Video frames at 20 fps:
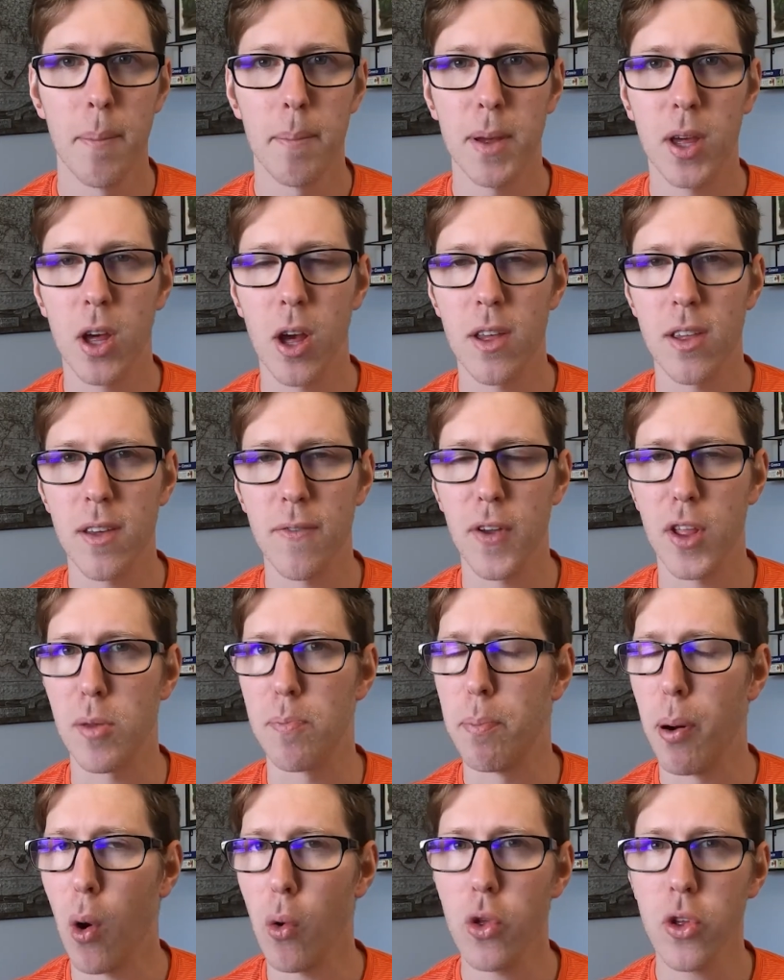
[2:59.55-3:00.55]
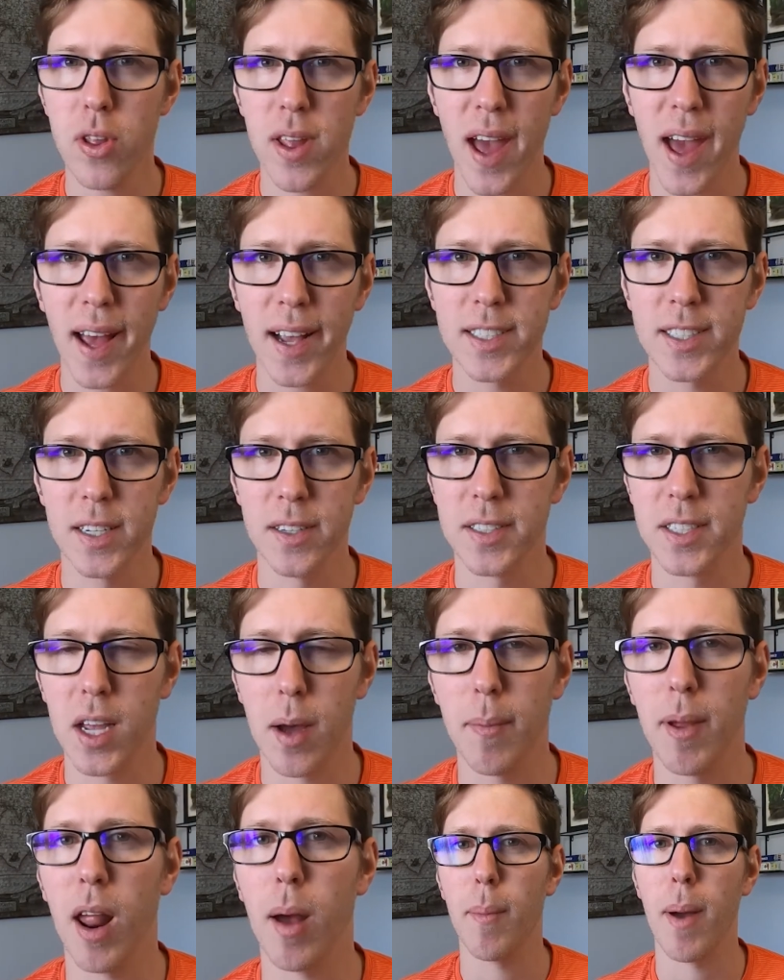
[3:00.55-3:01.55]
Because if it's post-tax and it's
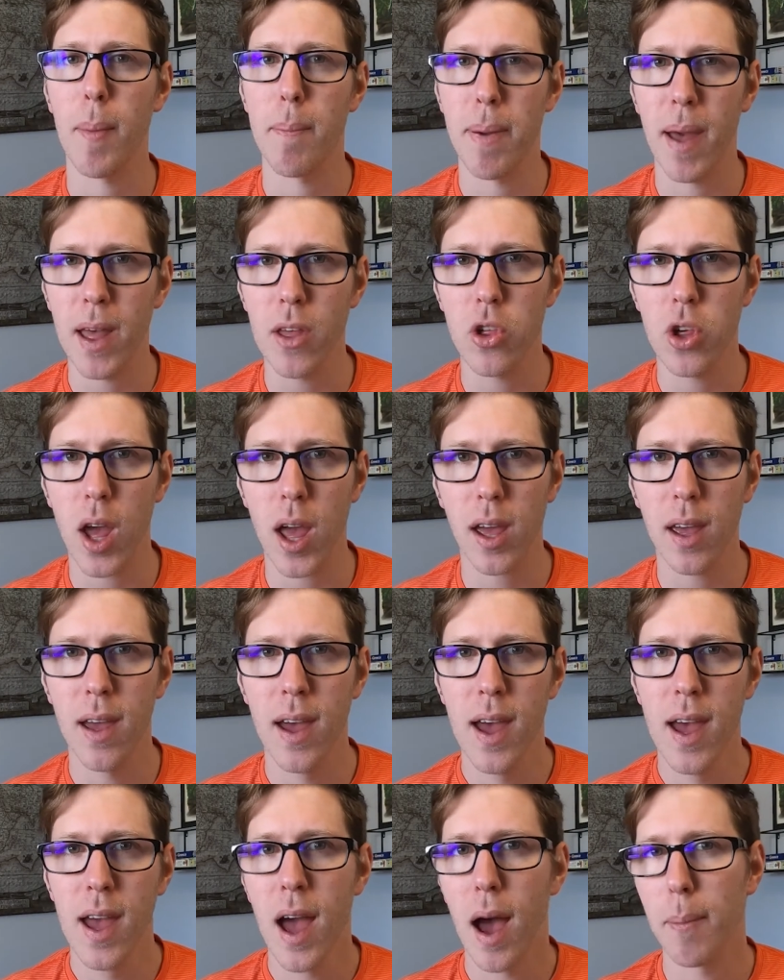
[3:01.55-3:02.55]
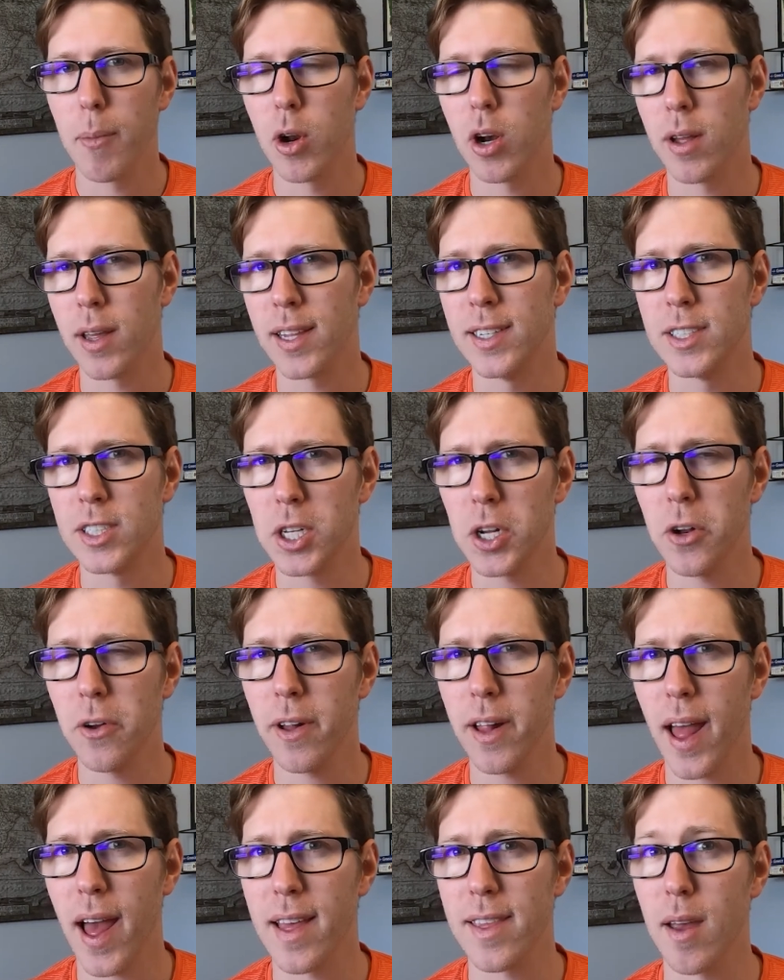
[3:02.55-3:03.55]
coming my paycheck, I'm gonna
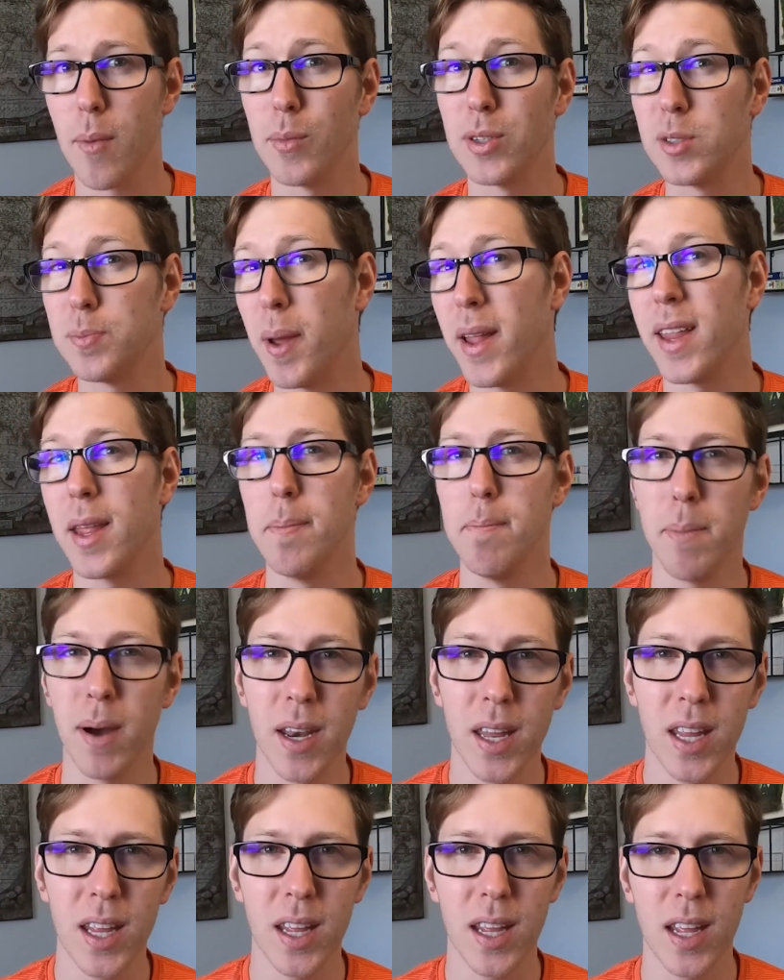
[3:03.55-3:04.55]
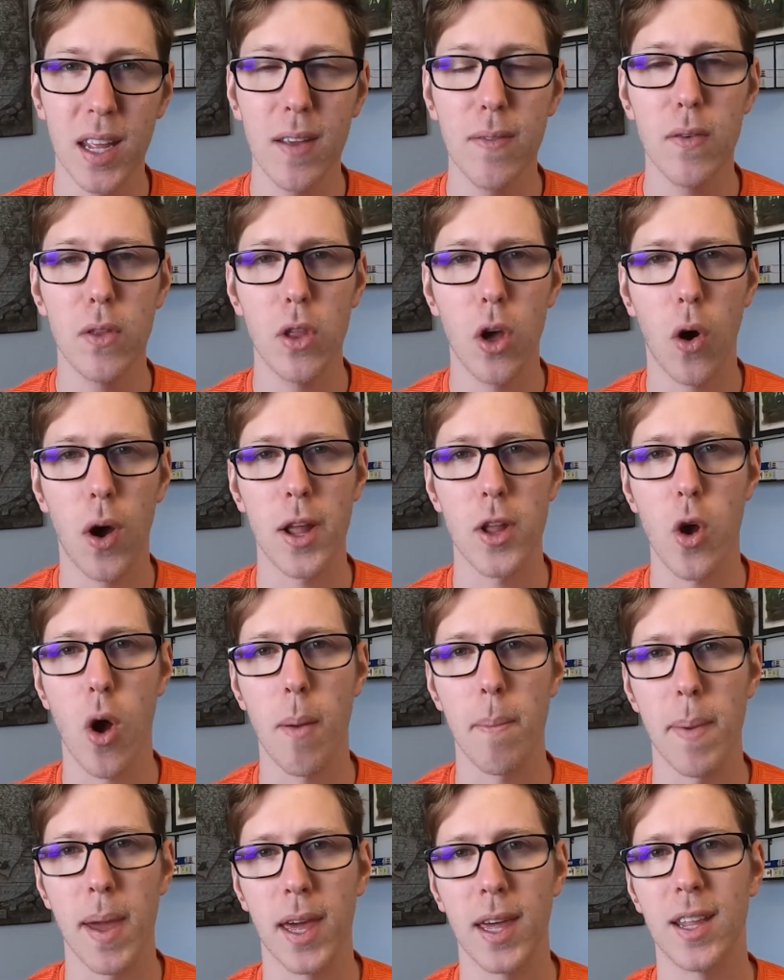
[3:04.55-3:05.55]
consider it as I'm spending money, even though I know
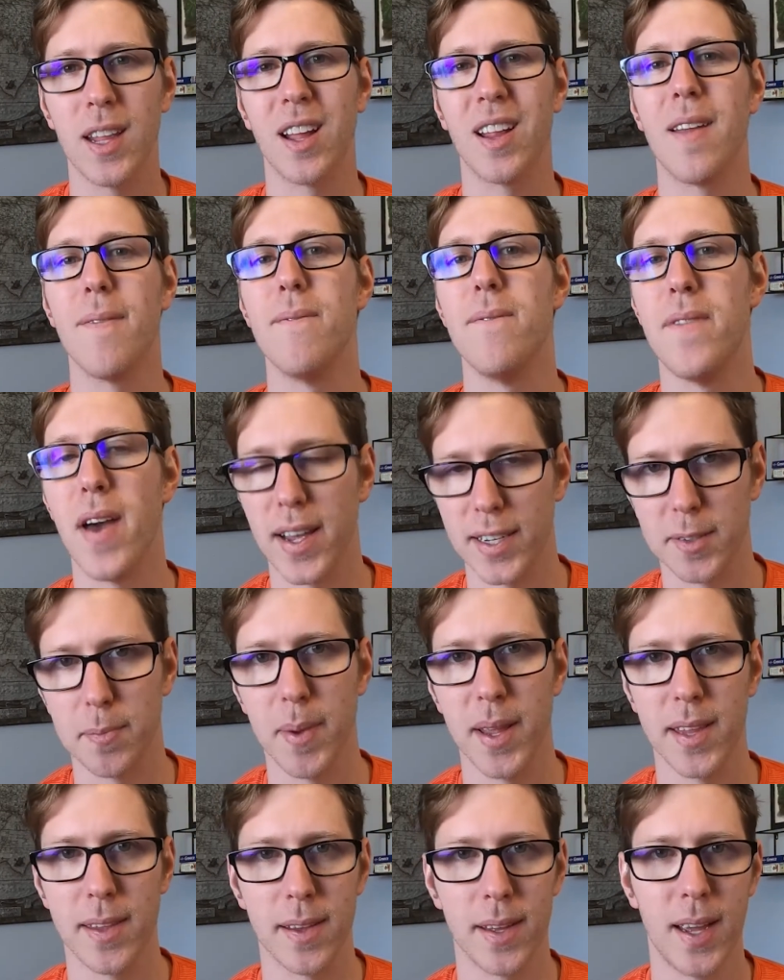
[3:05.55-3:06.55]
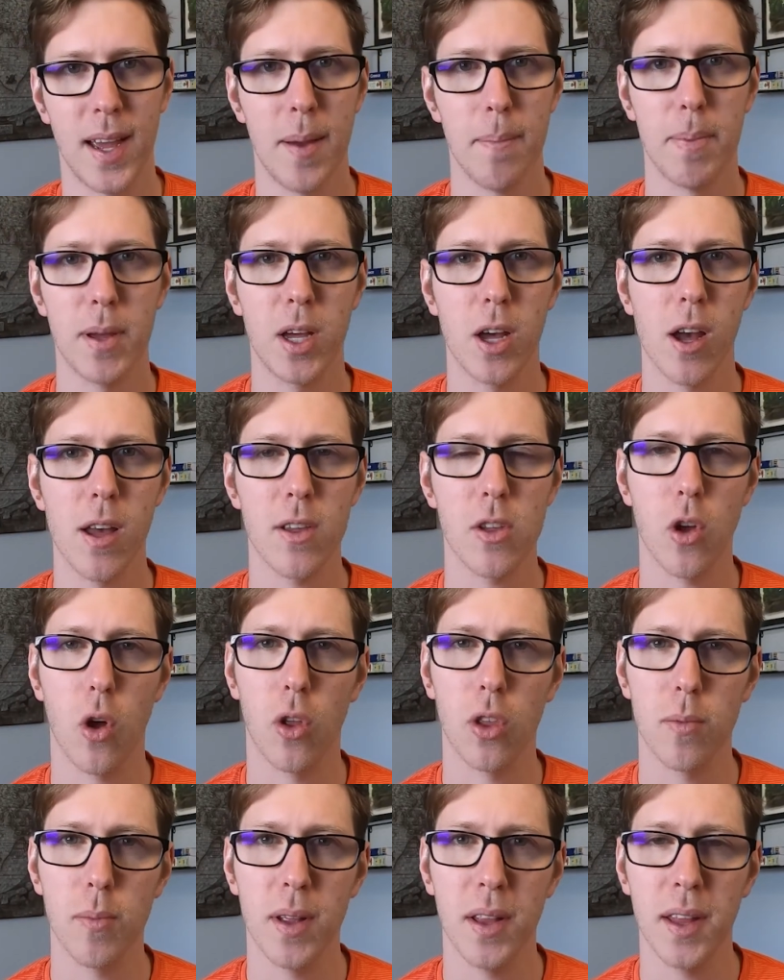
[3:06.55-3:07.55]
I'm making an investment. Because
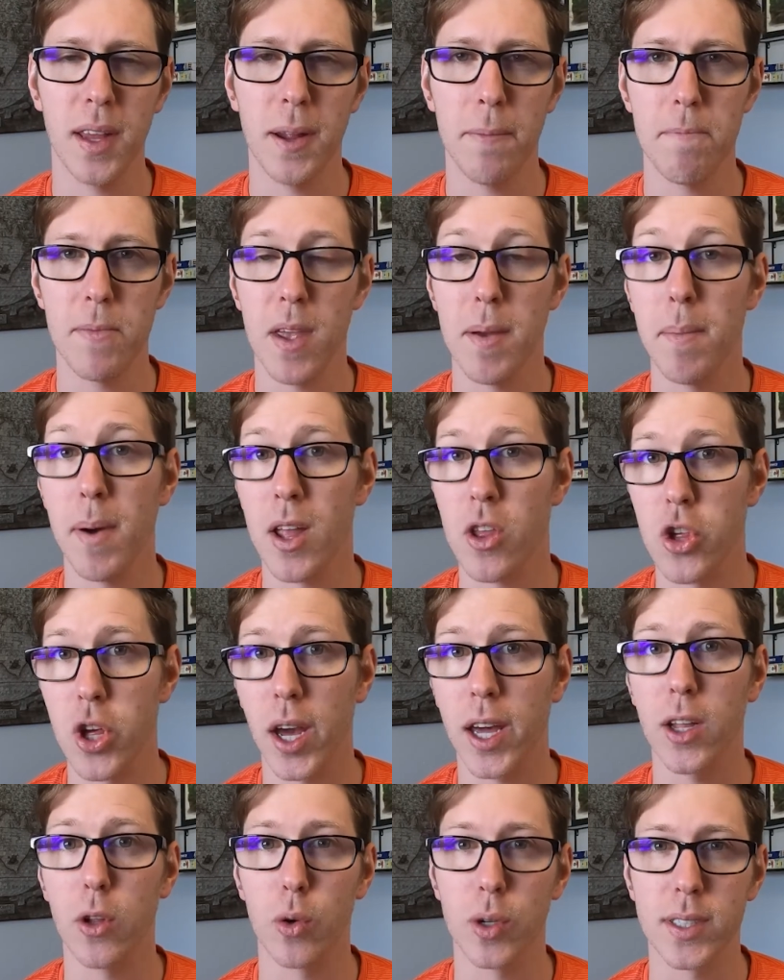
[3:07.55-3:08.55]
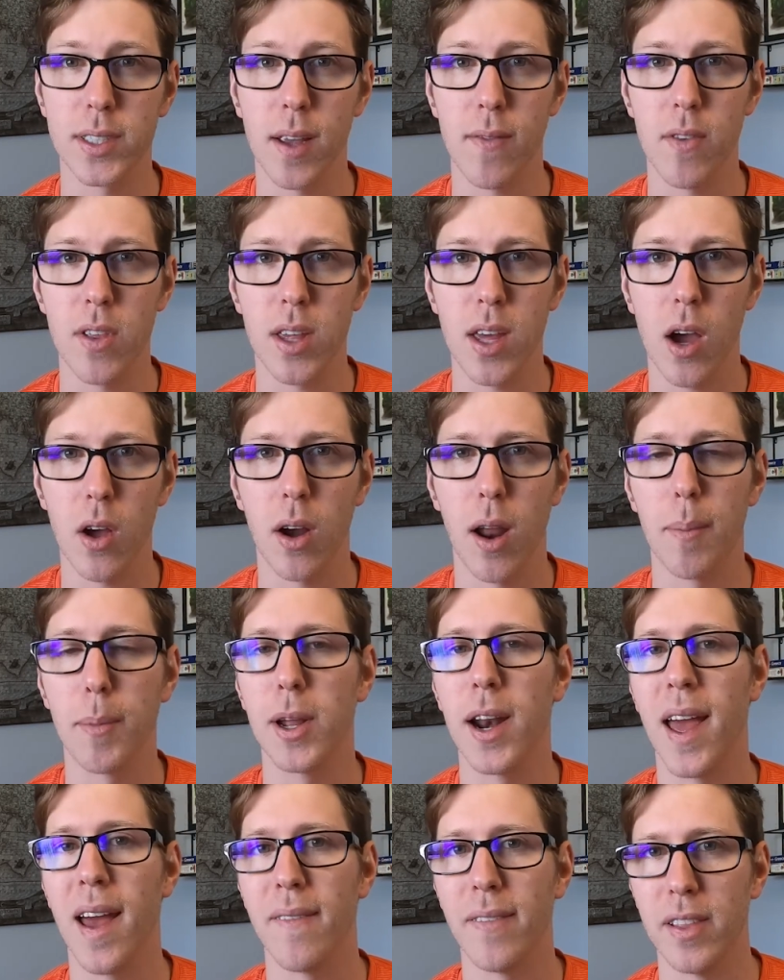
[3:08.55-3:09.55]
ultimately, in my checking or savings account, I'm
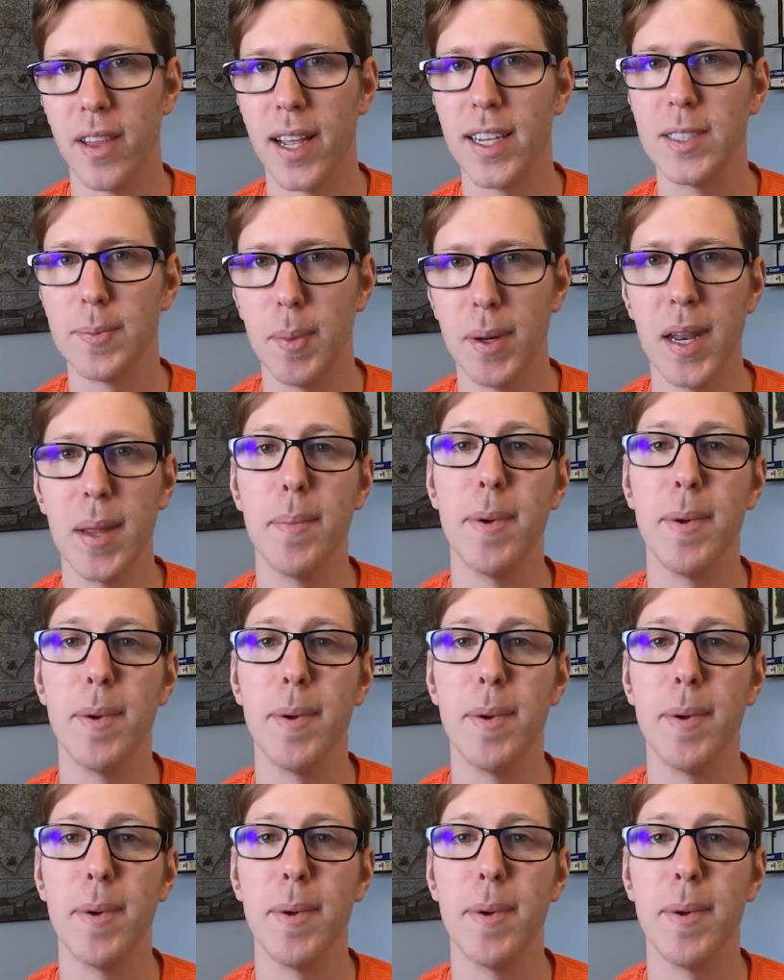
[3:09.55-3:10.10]
gonna have less money